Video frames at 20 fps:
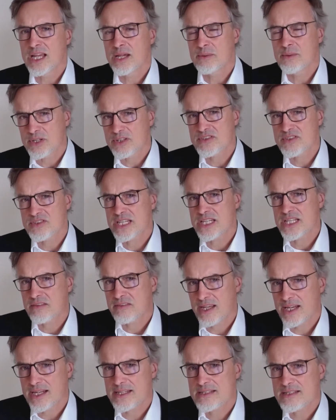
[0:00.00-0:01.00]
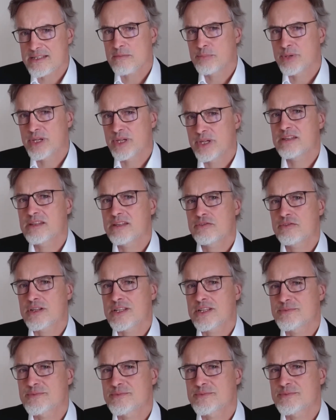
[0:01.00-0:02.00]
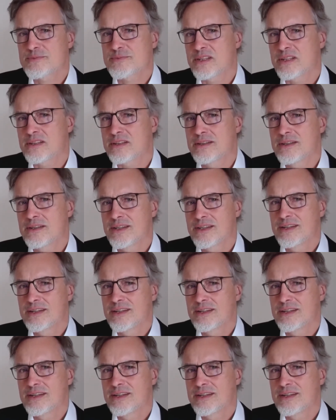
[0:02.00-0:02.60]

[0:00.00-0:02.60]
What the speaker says: But see, that is the big difference between